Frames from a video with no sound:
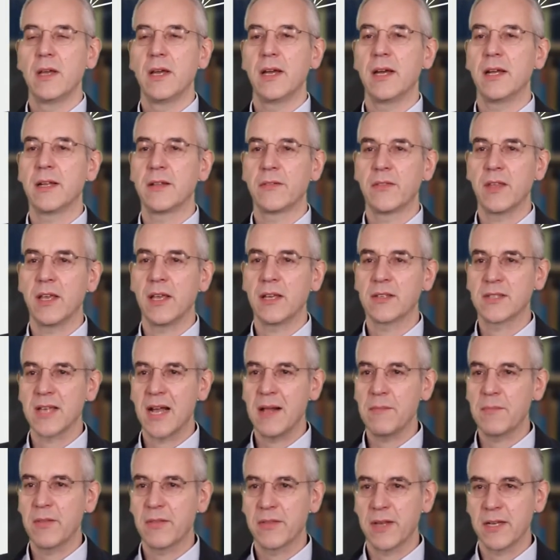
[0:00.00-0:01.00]
And the
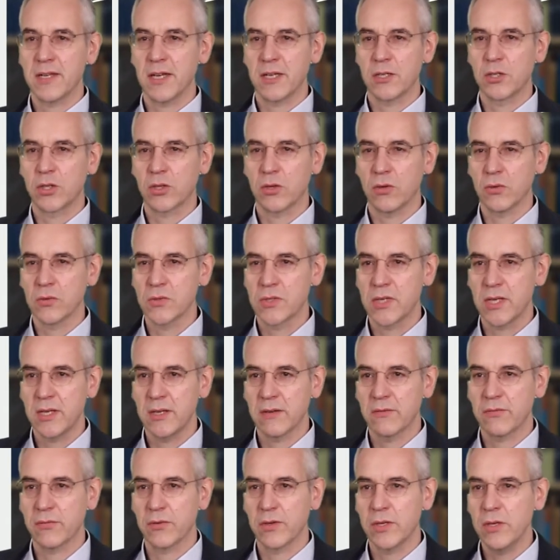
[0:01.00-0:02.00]
example that I chose
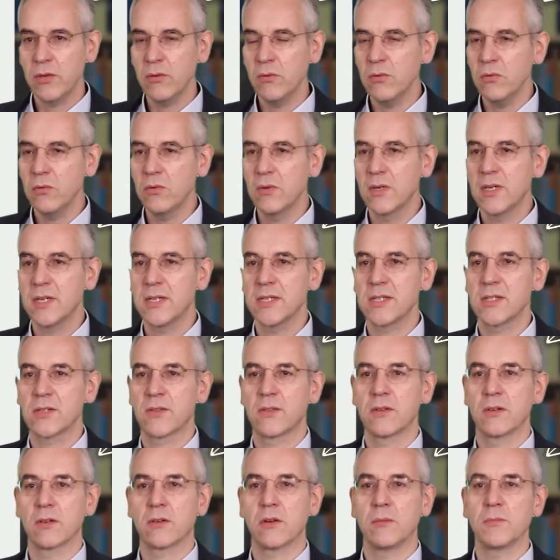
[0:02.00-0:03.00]
here for you is
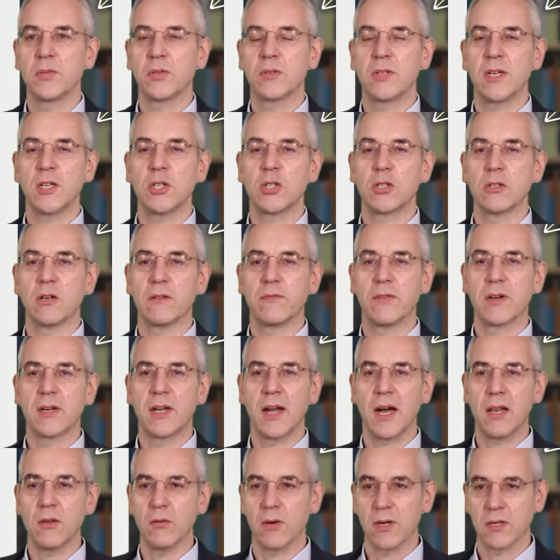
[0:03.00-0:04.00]
the computation of a
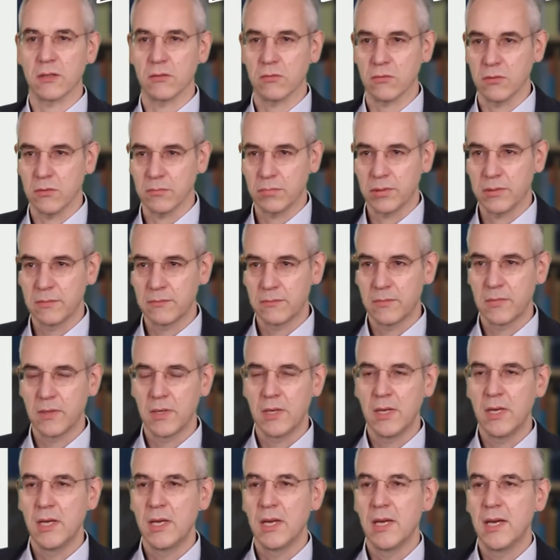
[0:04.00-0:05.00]
Galois group.
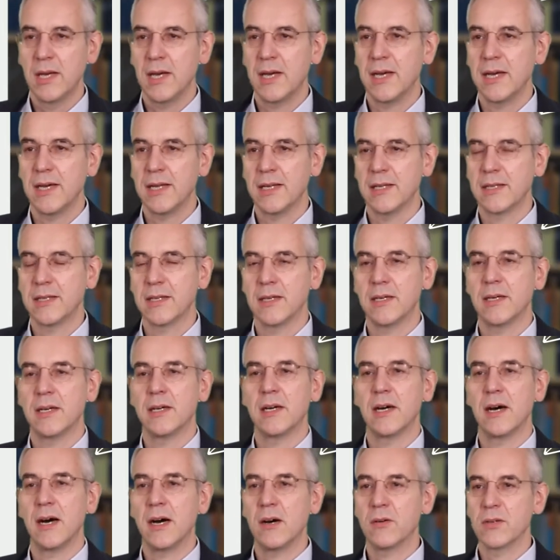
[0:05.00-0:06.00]
And
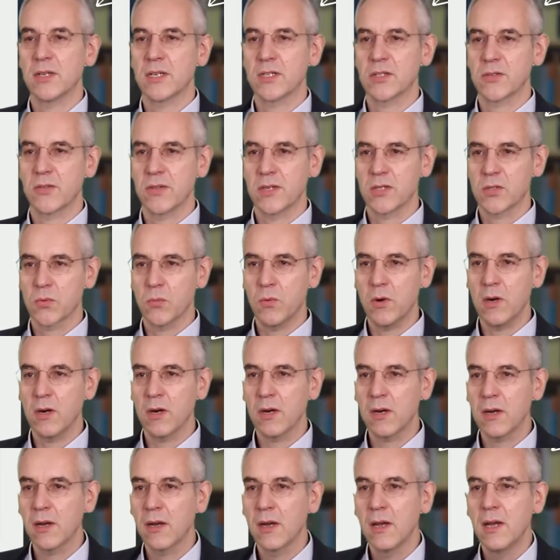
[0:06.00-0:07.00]
uh, how does this
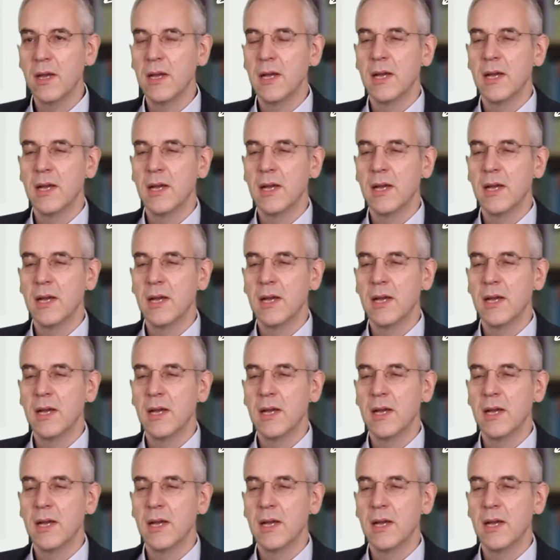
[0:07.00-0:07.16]
work?